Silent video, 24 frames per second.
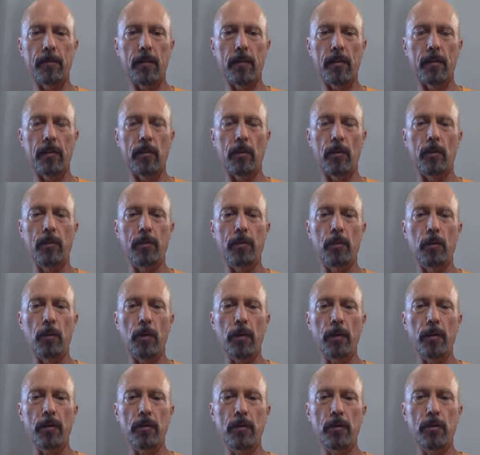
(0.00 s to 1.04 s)
So if you
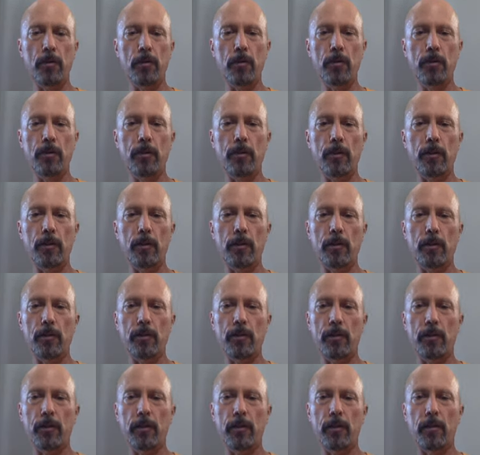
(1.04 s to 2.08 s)
want the truth, you're
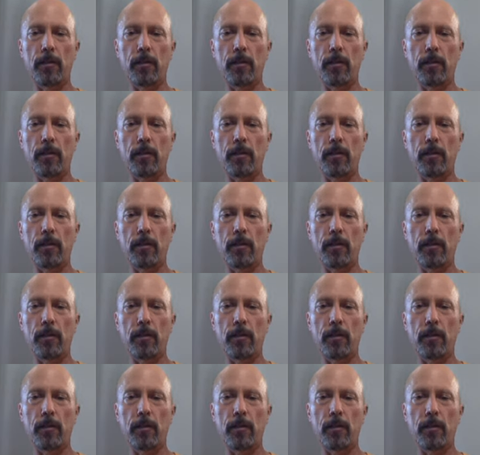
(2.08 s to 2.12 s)
just